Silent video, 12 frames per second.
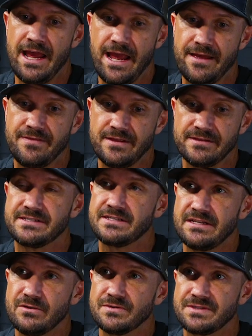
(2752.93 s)
and then the
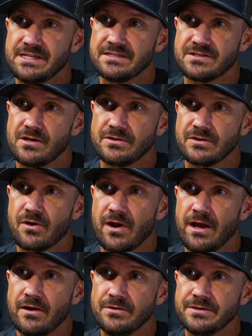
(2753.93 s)
steel sits on the
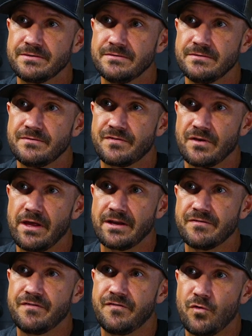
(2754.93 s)
ground for
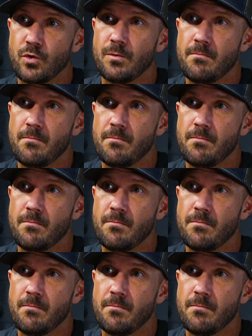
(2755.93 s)
like 4